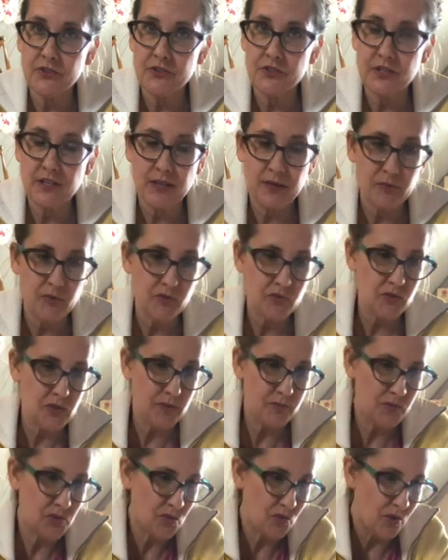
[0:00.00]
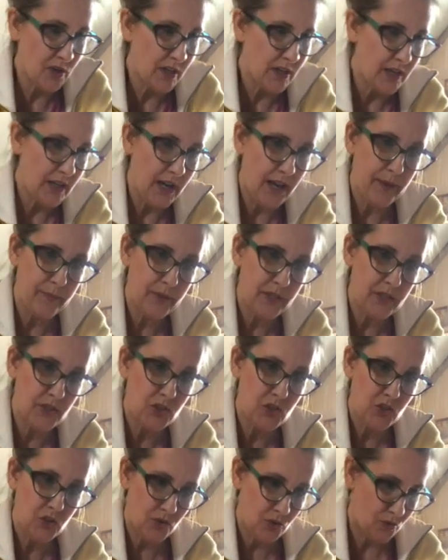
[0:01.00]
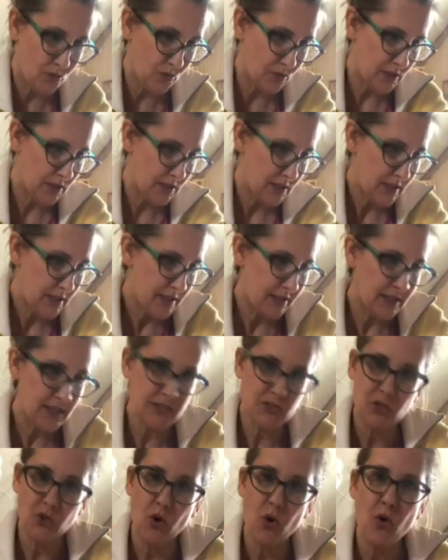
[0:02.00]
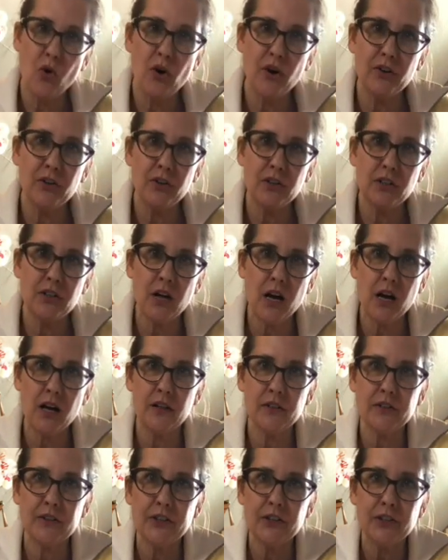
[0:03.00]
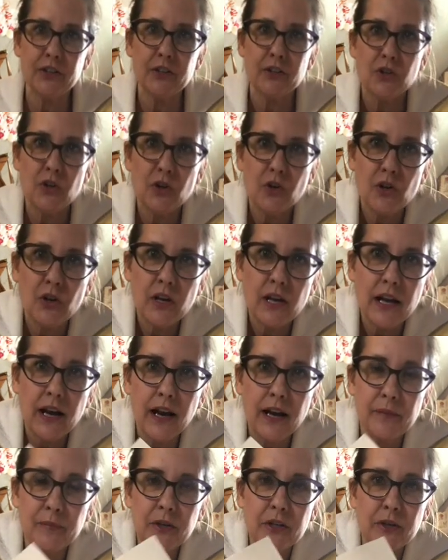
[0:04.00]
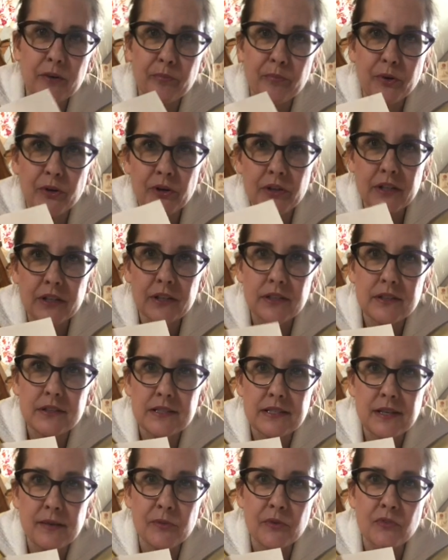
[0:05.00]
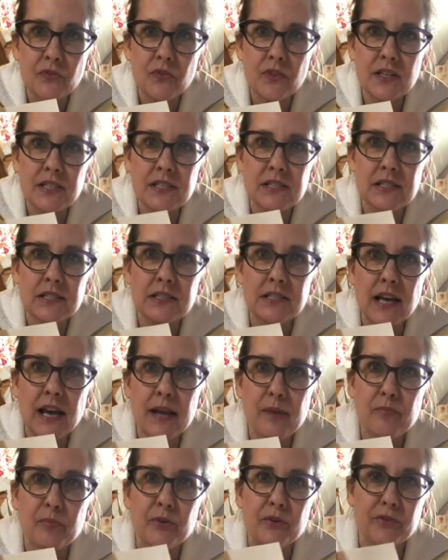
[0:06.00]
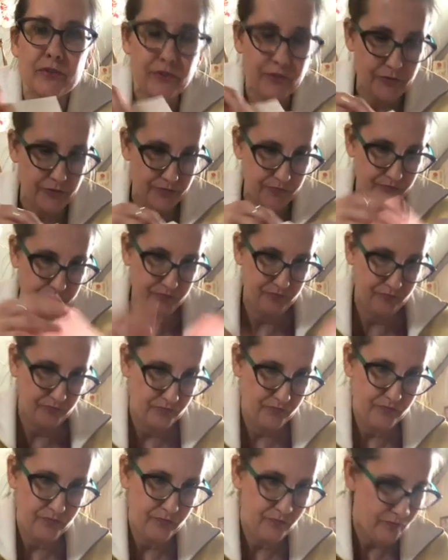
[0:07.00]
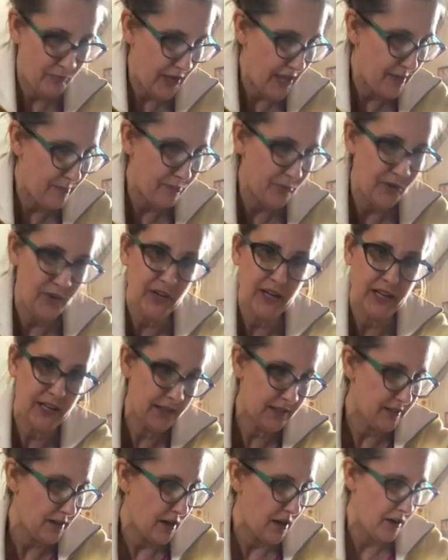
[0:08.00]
scheme of some sort. I'm going to do this coral color. I'm going to put some of this type of paper in